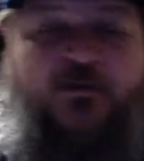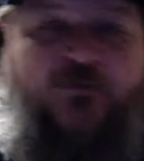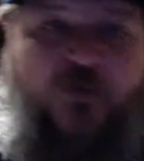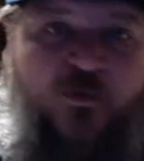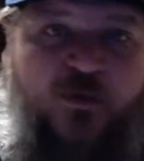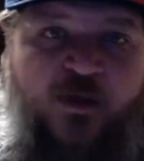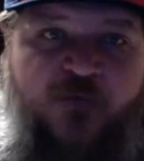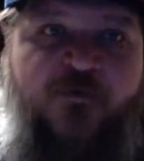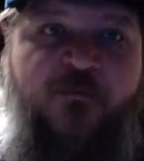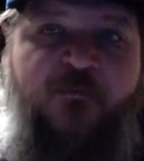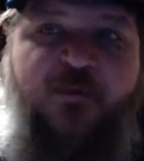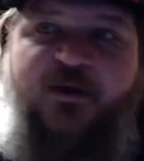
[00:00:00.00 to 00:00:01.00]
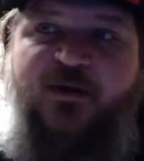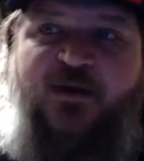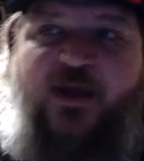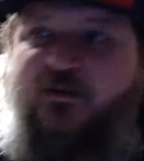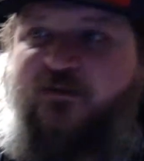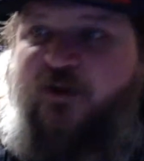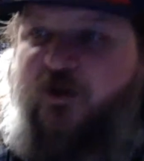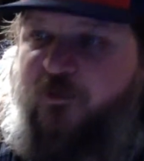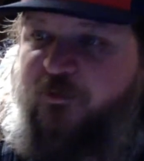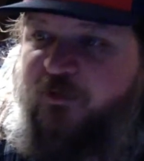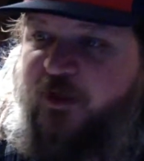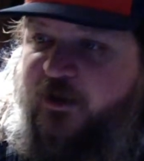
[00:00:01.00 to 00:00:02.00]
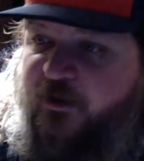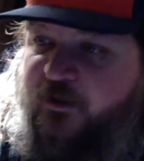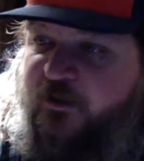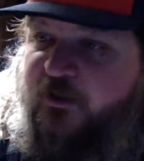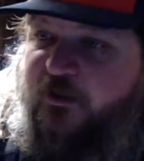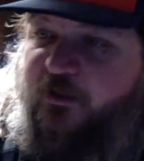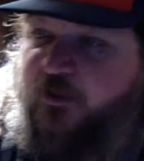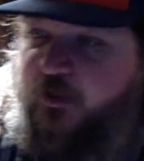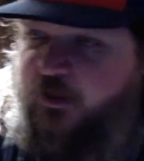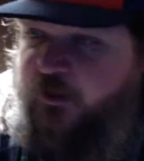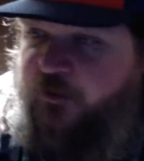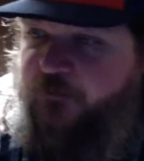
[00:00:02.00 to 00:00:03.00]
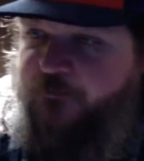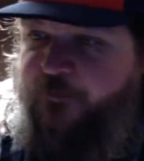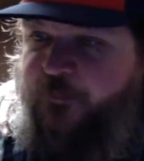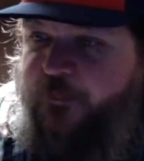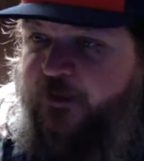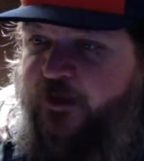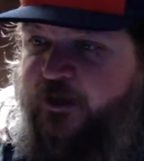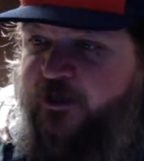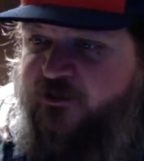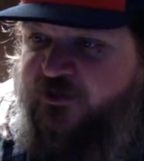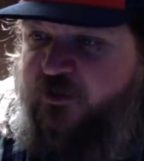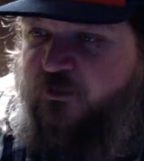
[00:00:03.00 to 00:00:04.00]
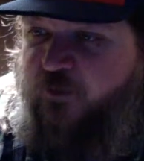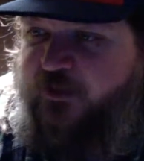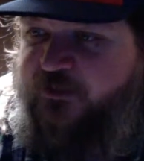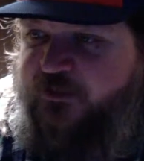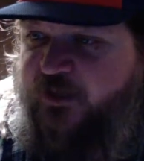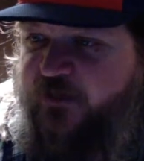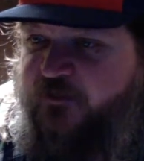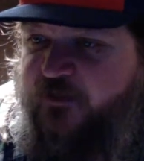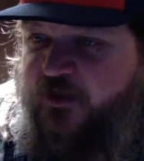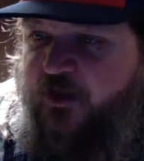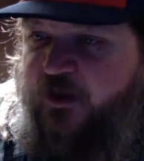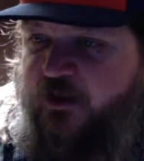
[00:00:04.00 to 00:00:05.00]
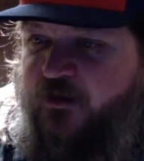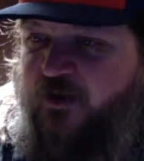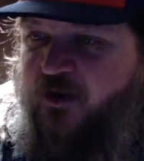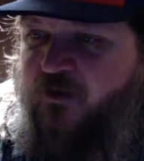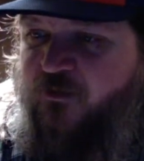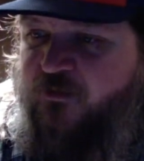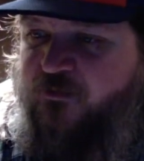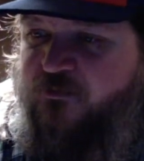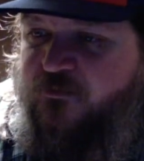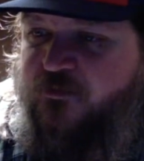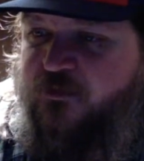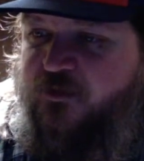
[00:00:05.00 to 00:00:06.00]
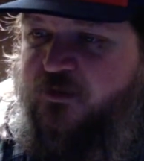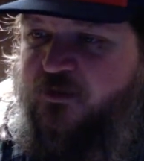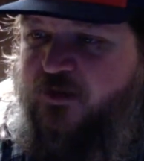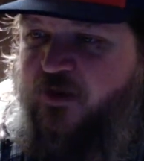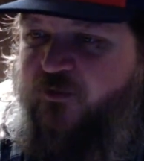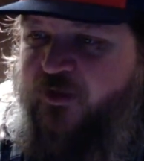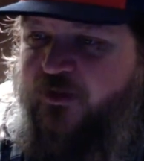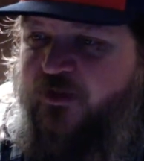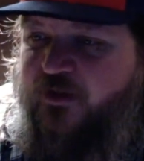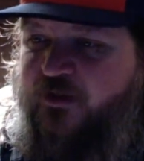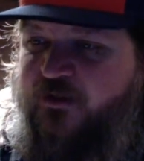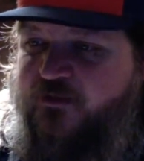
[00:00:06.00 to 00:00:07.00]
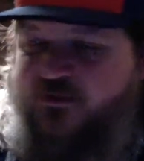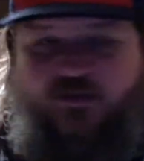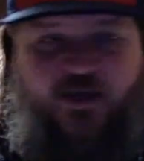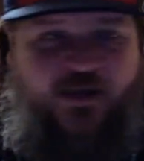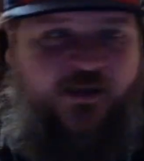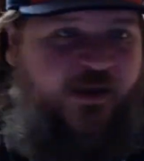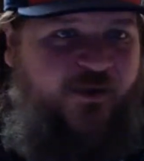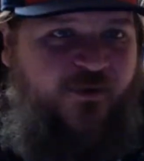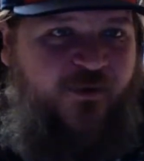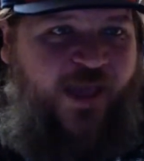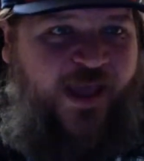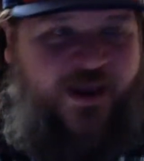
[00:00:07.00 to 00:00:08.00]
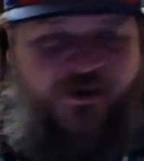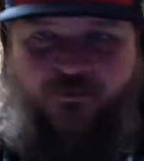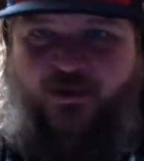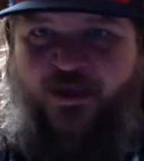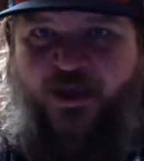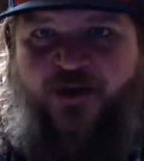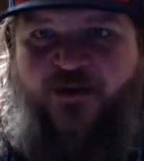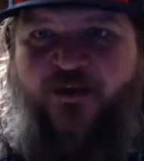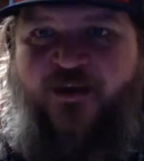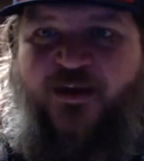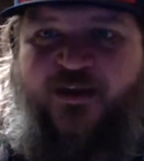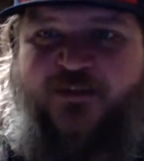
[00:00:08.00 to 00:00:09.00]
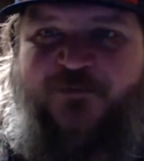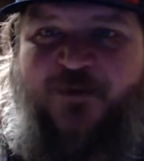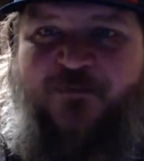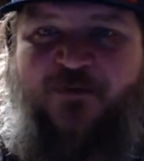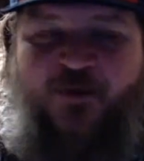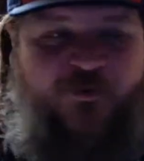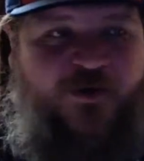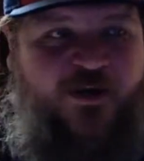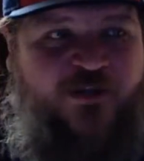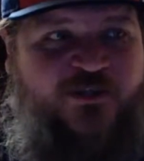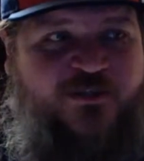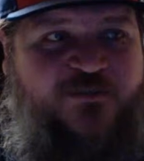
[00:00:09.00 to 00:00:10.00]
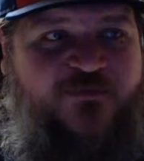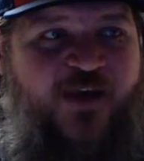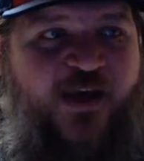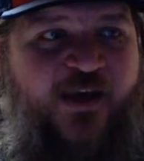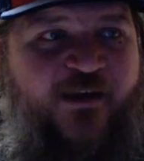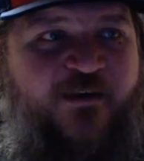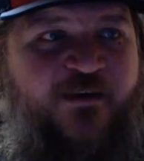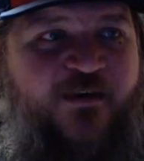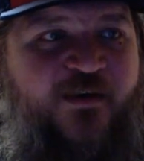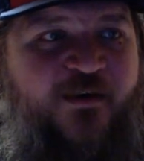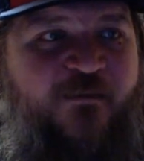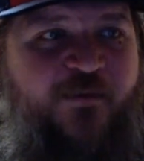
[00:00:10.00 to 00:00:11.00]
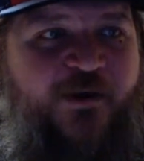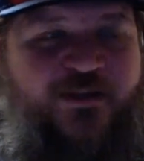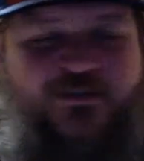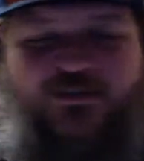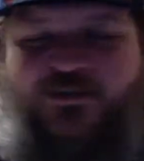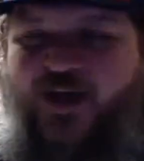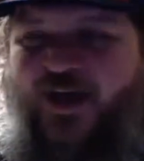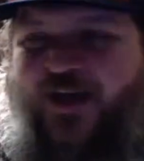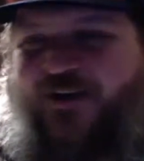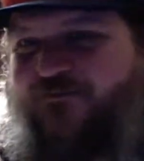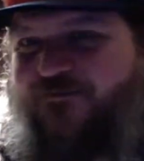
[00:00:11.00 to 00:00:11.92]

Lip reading: Don't love him, but not a terrible play. Any interest in Whiteside today? No. Not really. I don't hate him. Again, his PPM production is fine, but it's not,